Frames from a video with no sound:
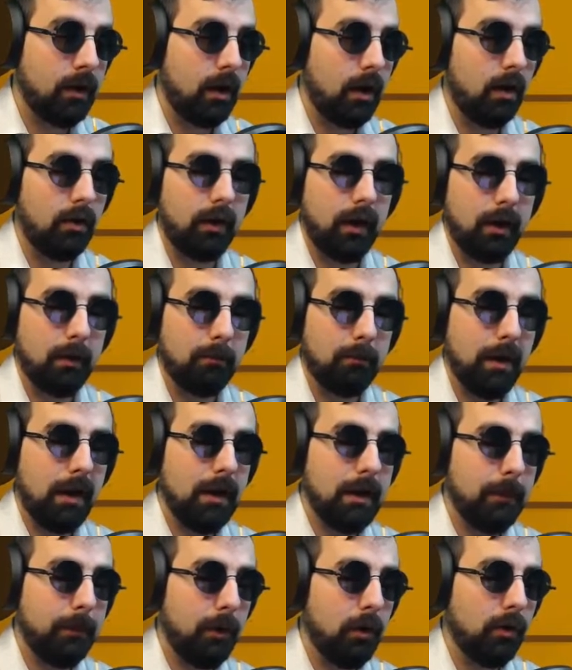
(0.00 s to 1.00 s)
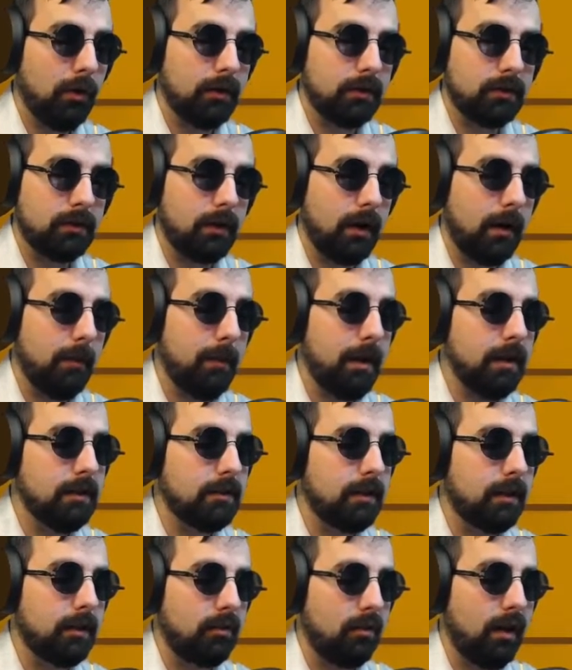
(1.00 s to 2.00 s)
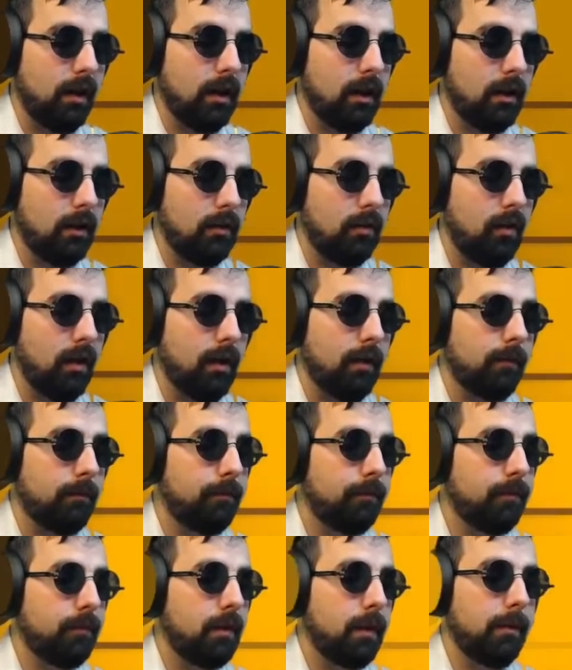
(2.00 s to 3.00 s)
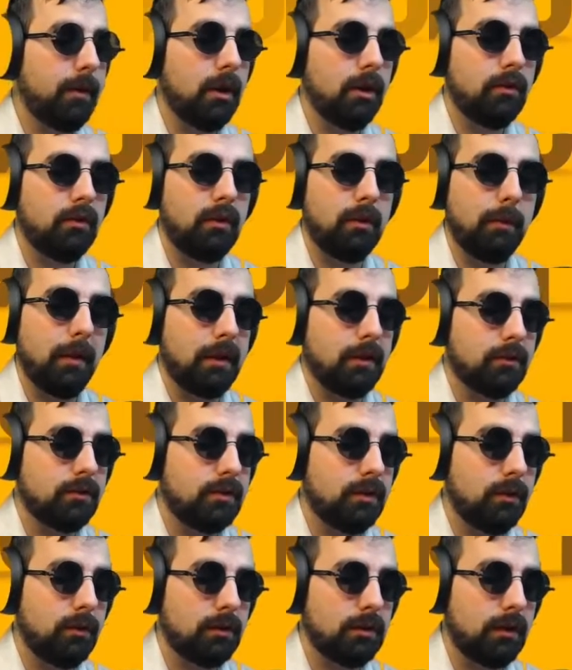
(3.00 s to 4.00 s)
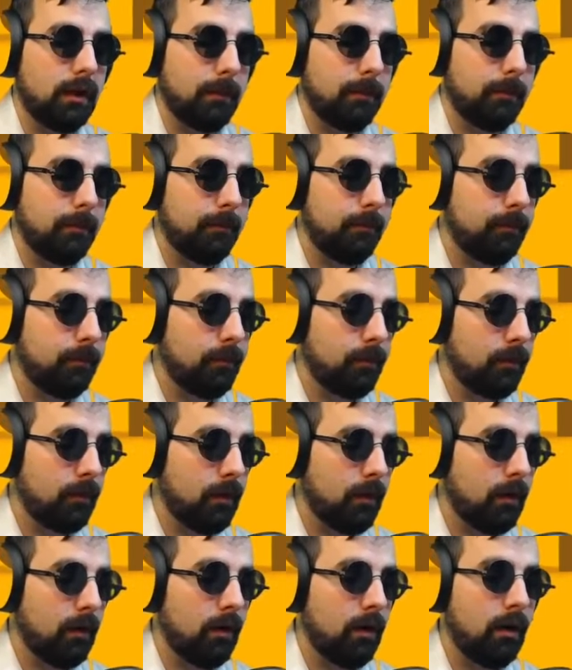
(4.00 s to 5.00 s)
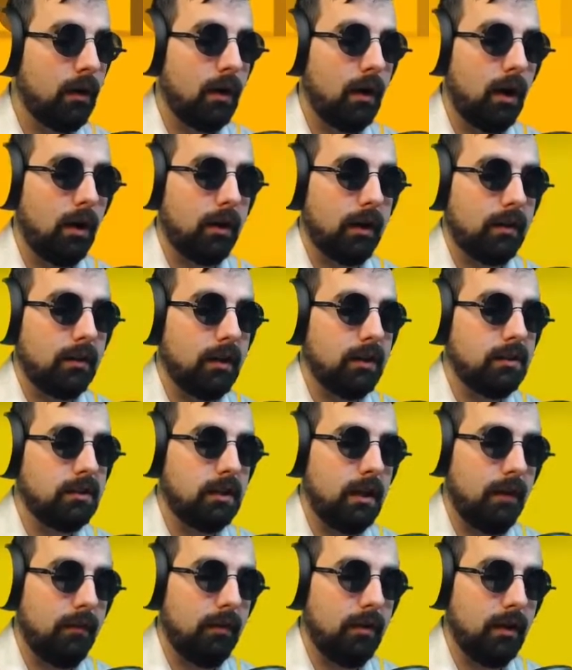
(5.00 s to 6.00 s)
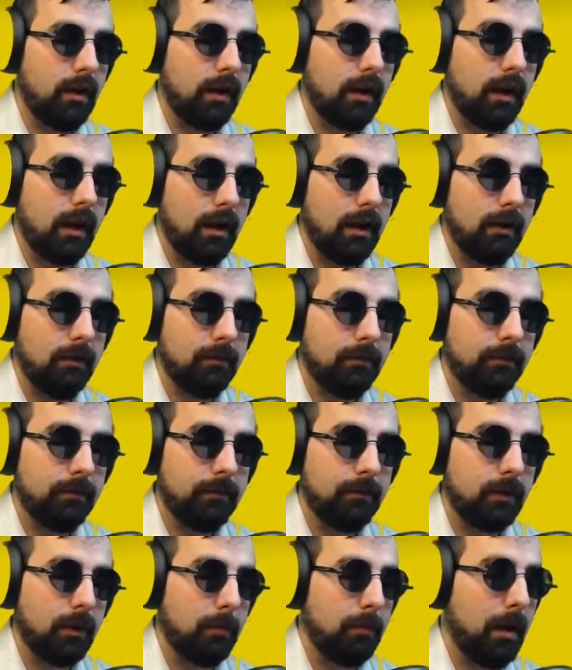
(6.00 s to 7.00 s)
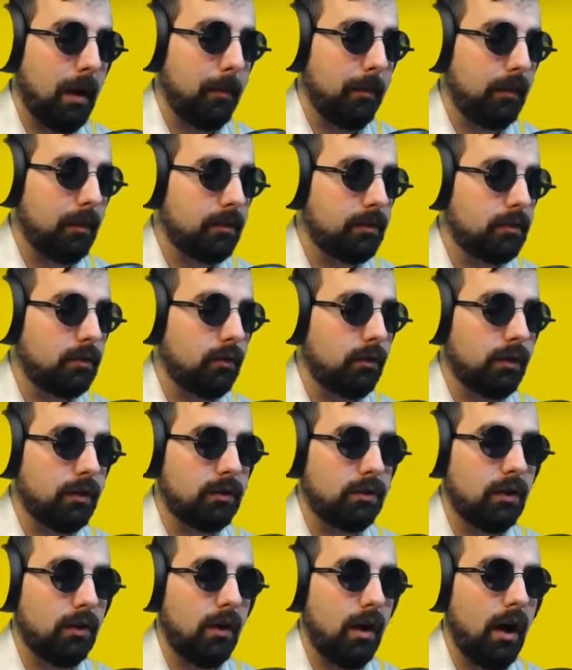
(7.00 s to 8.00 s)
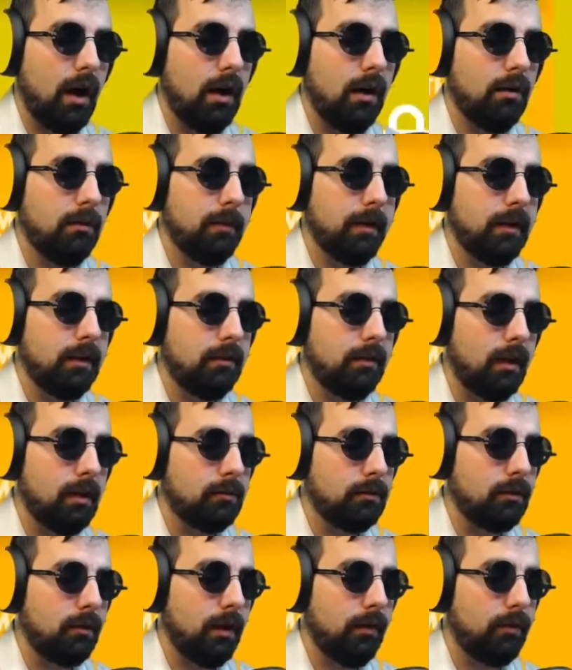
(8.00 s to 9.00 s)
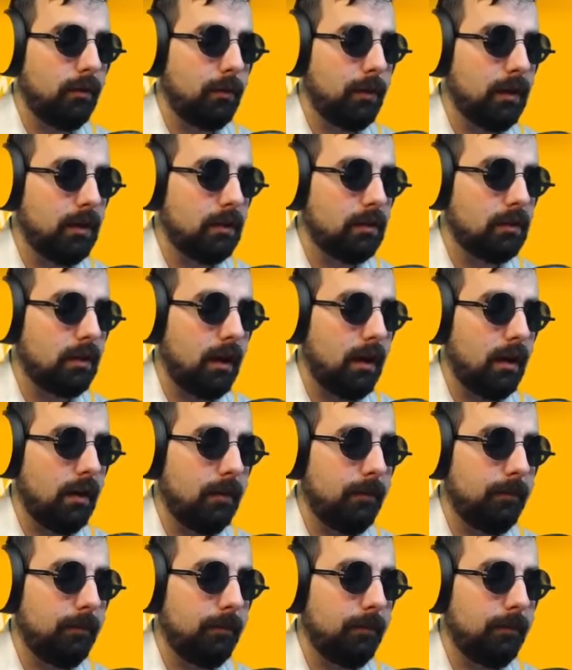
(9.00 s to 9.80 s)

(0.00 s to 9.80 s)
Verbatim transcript: Okay, many points. Amazing. 10 out of 10. Let me go to the menu, see what's up. Okay, day 7, I get it. The mammoth story. So how many times do we have to beat this guy?